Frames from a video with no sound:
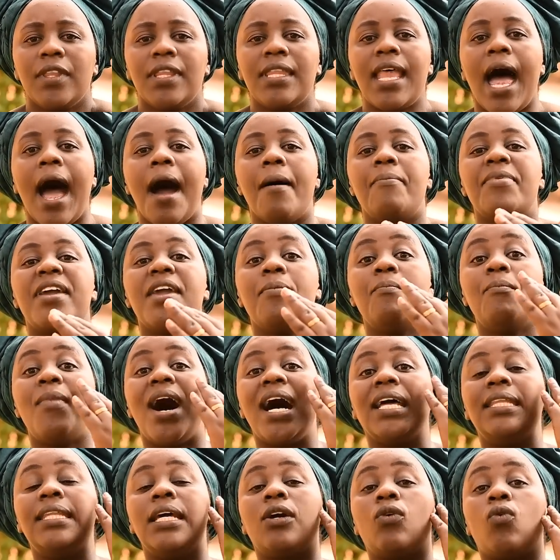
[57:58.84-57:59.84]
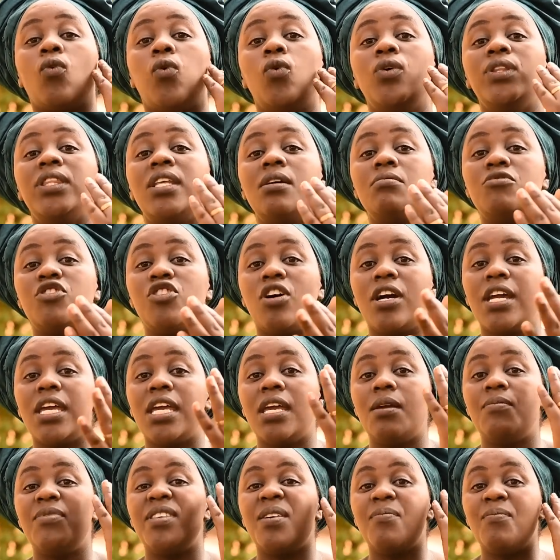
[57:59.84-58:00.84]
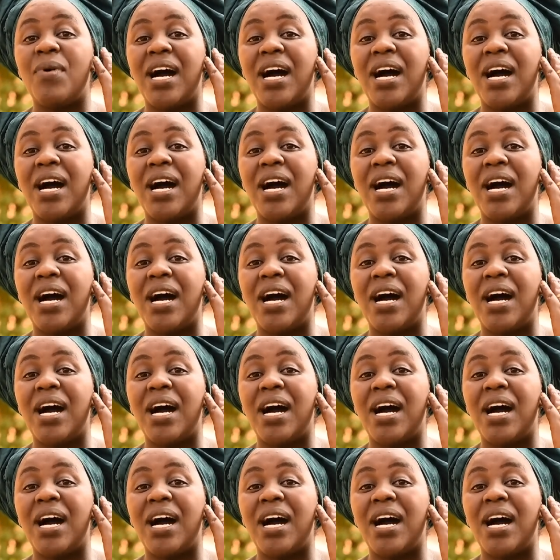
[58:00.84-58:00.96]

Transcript: ntabwo Imana ikunda ibyo ngibyo